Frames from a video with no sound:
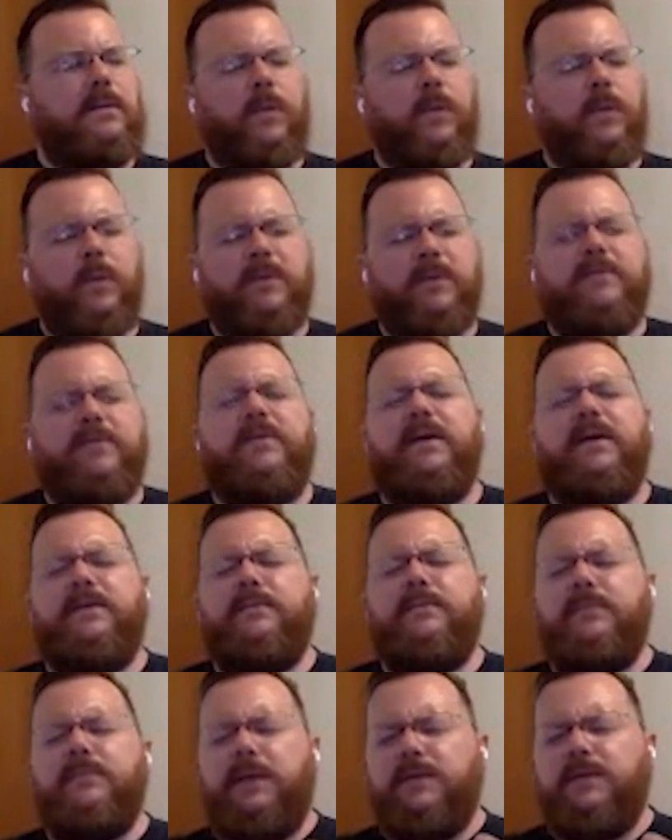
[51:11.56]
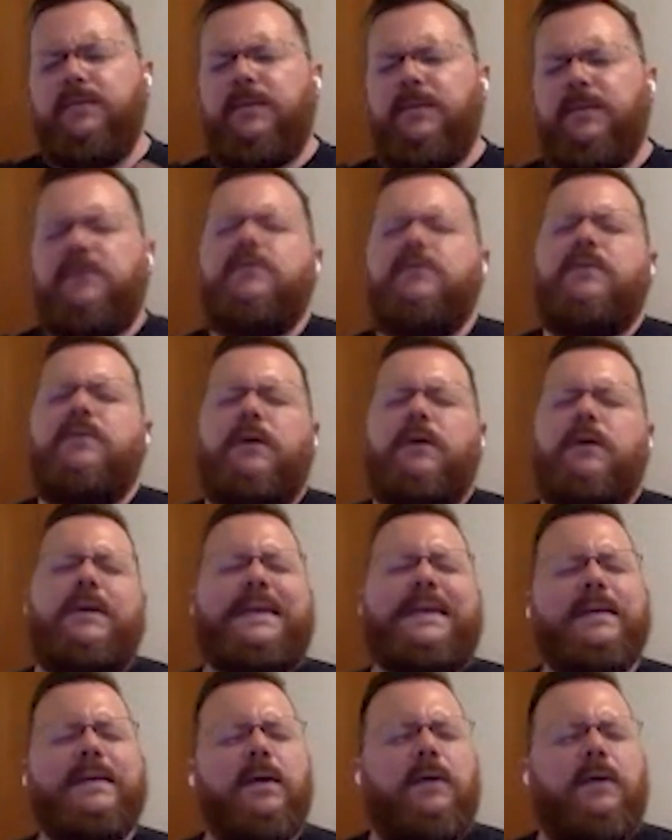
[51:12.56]
we want to write as much of Go
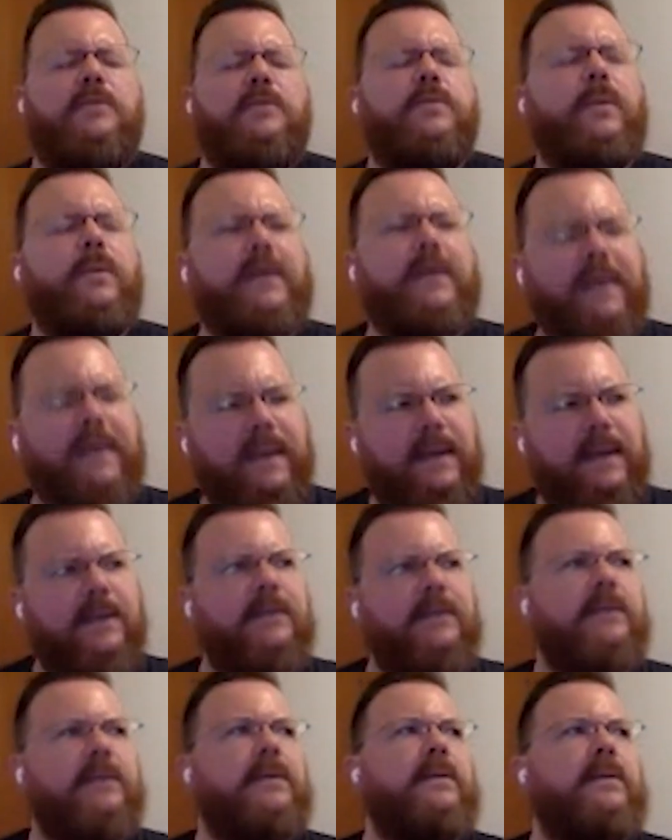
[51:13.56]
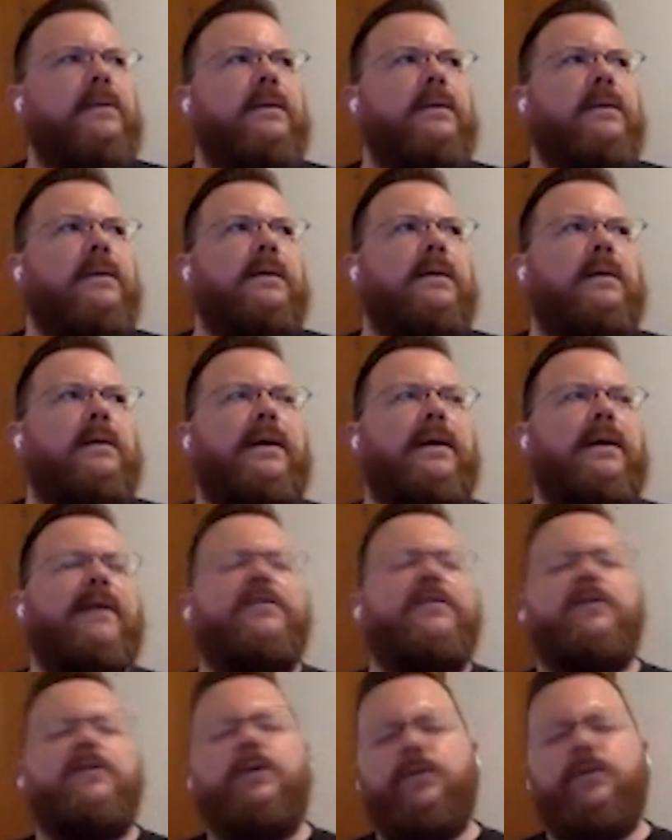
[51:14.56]
in Go as we can,
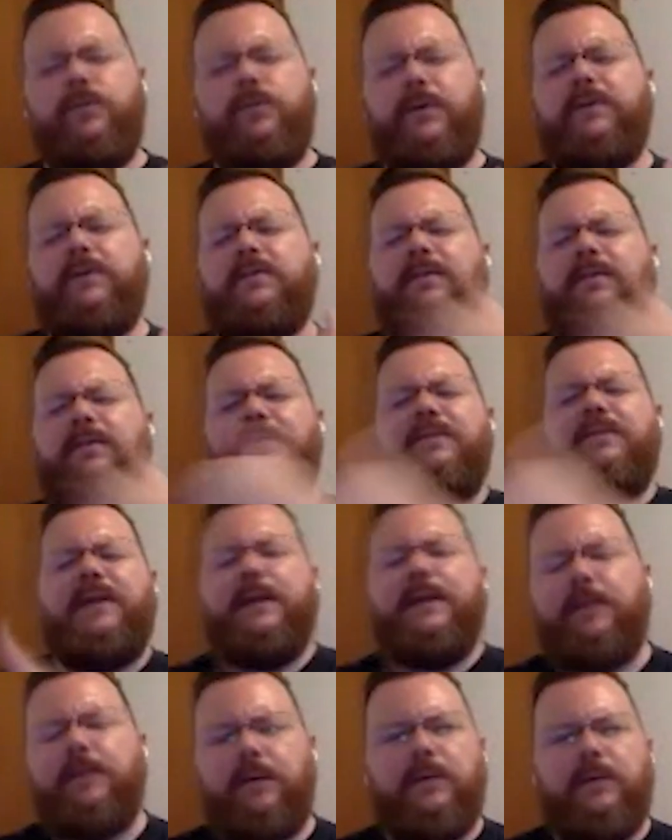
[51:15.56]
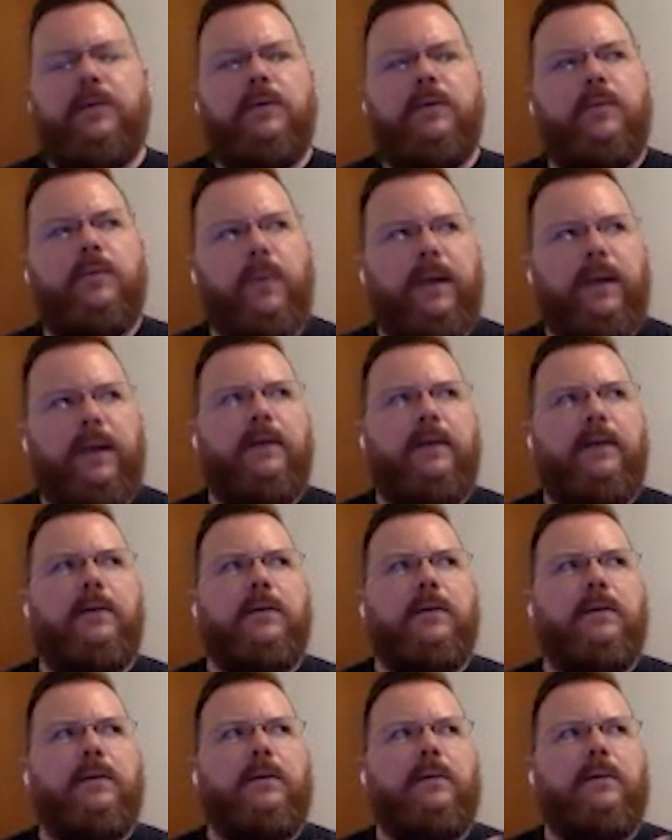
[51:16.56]
occasionally you reach this deadlock where
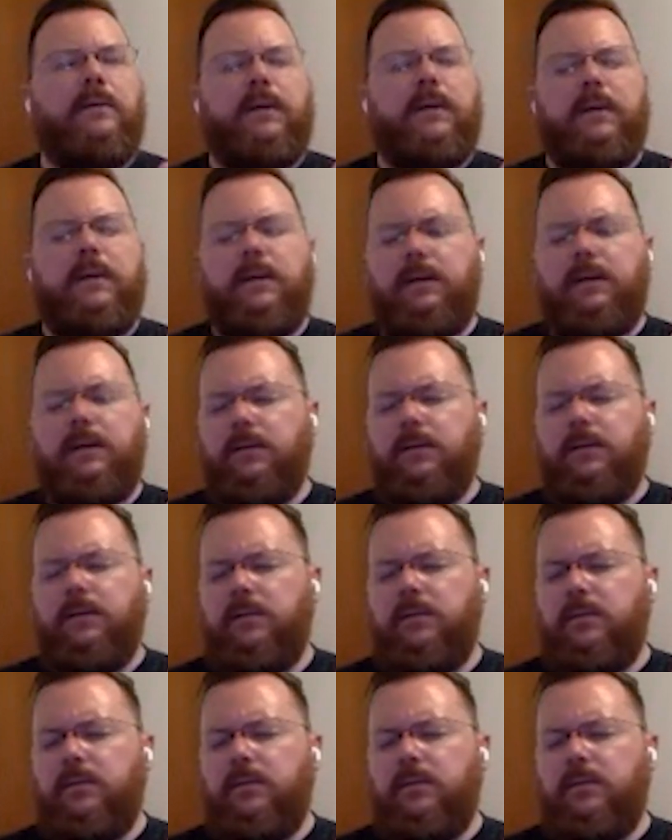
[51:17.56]
the